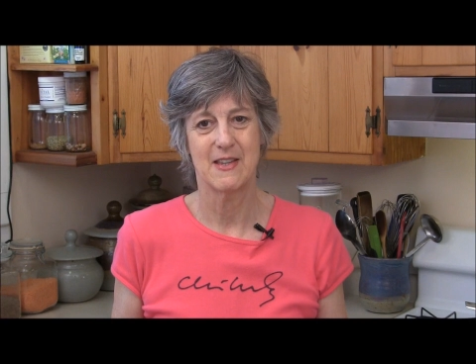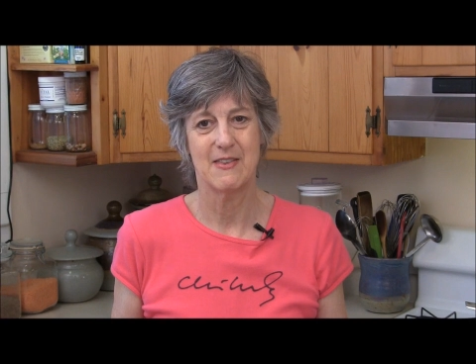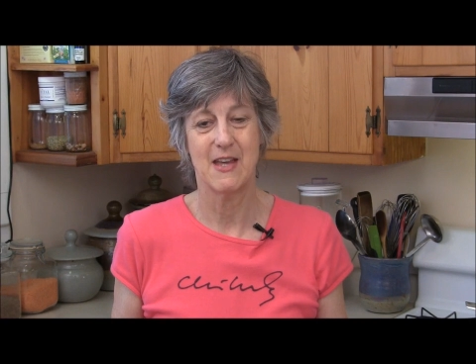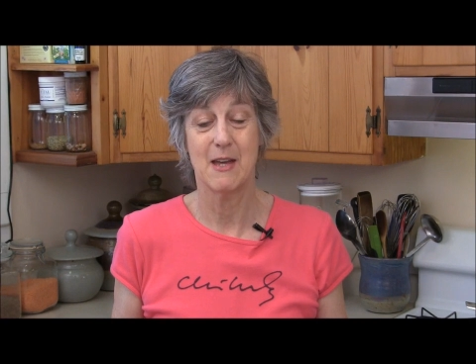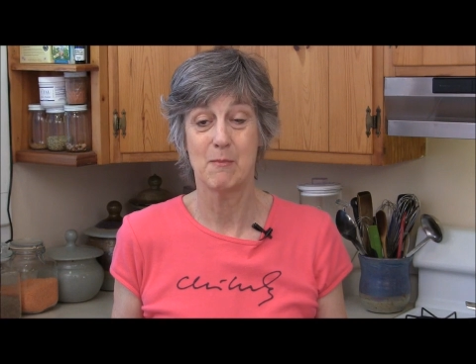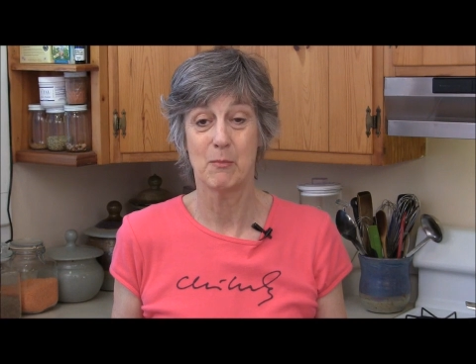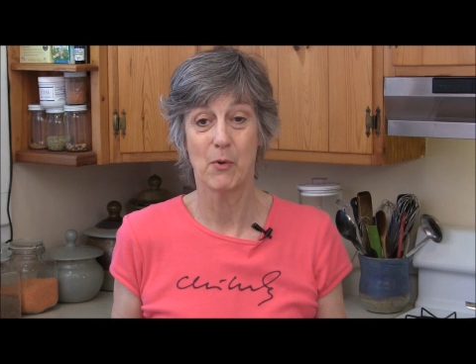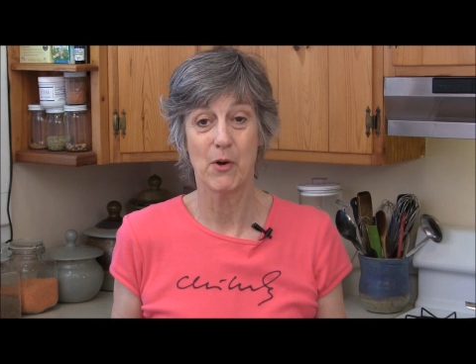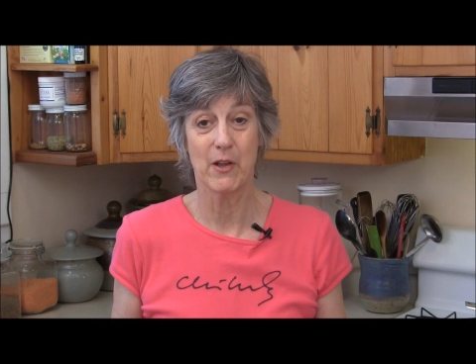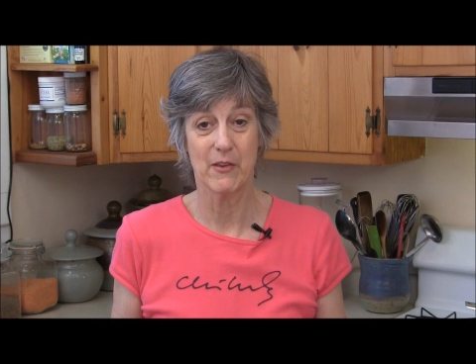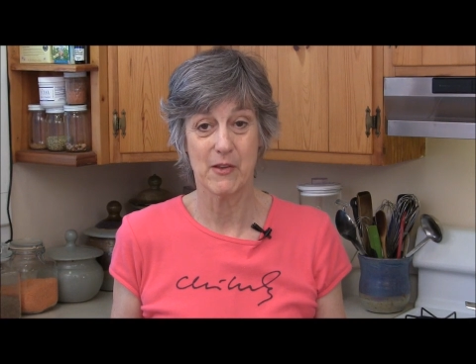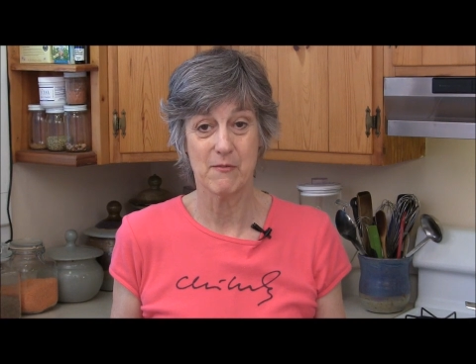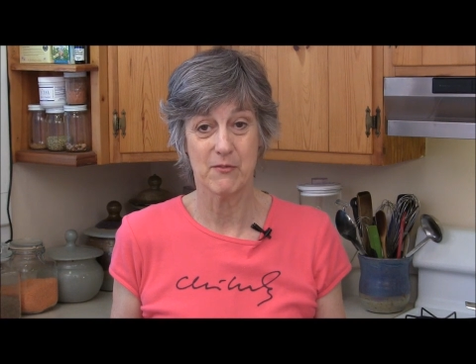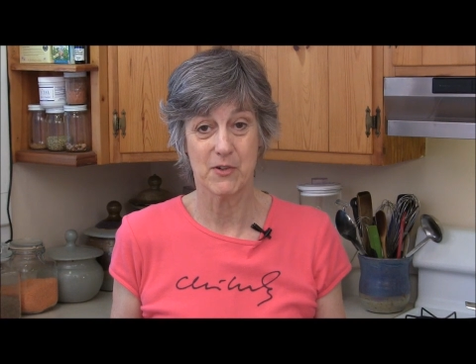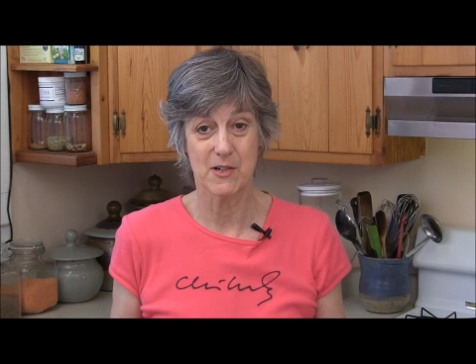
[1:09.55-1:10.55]
then boil
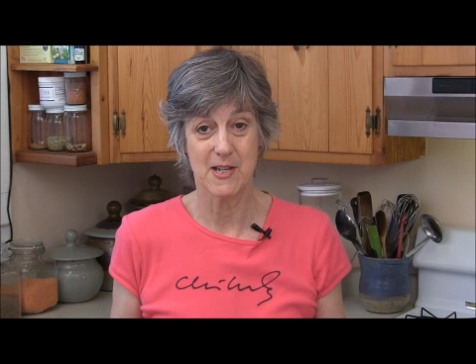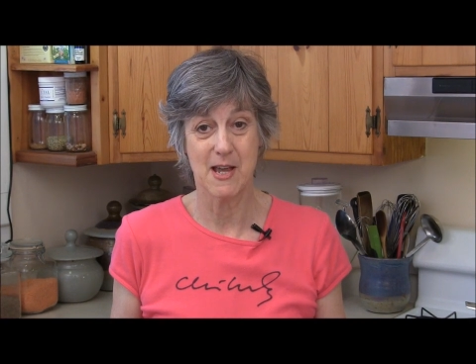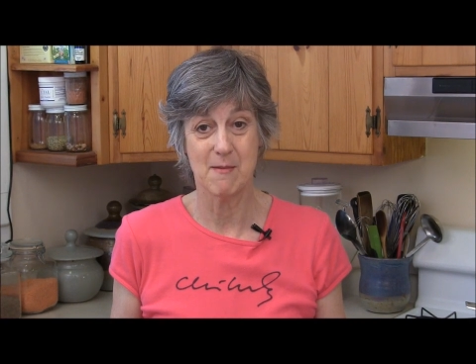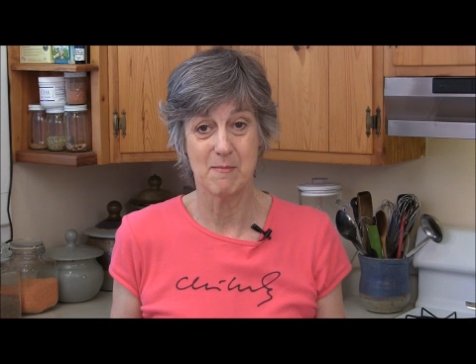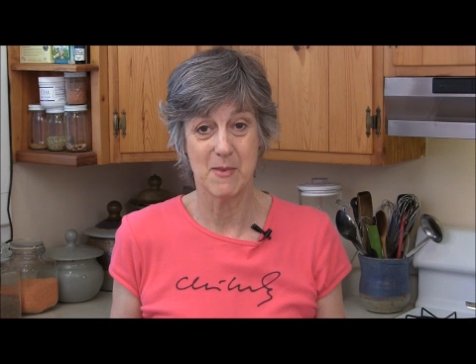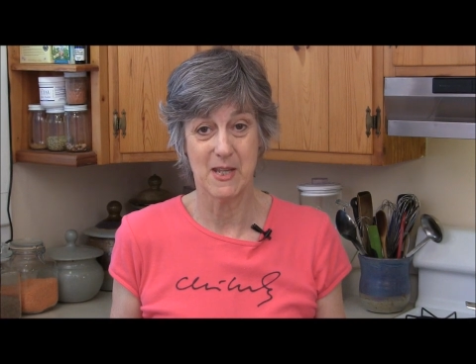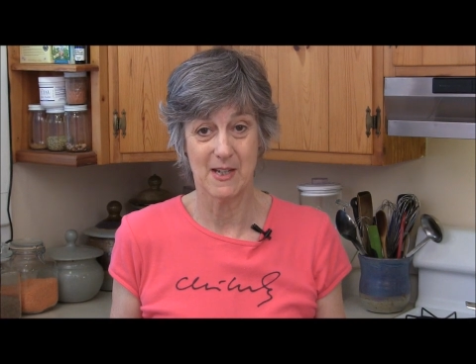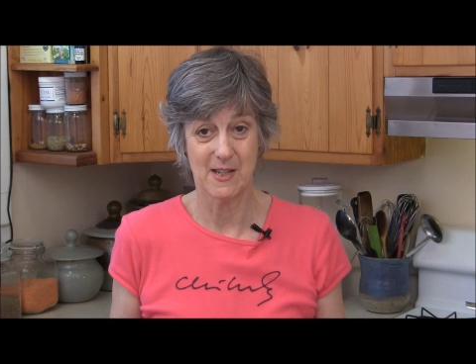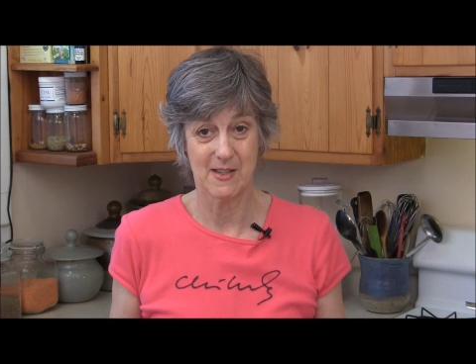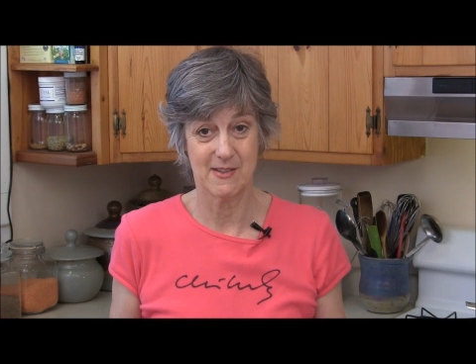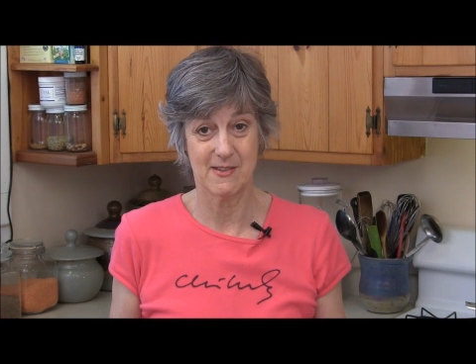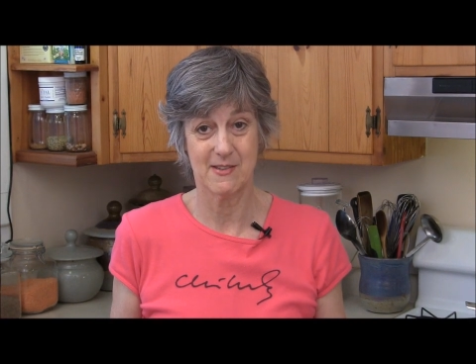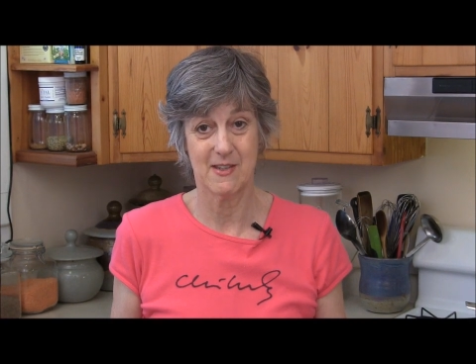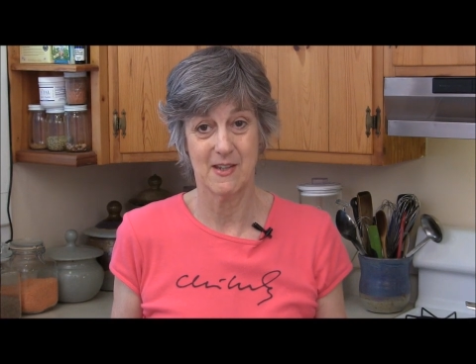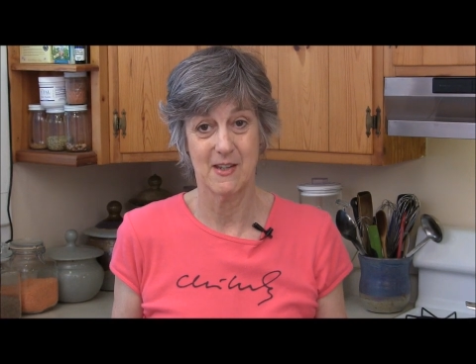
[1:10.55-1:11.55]
them for 10
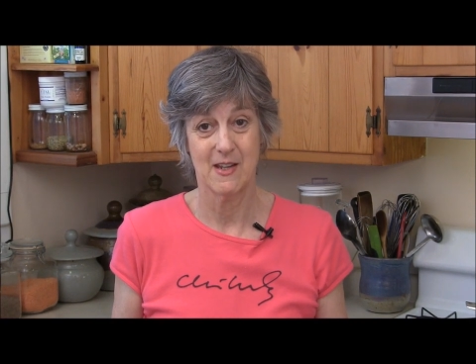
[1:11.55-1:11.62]
minutes.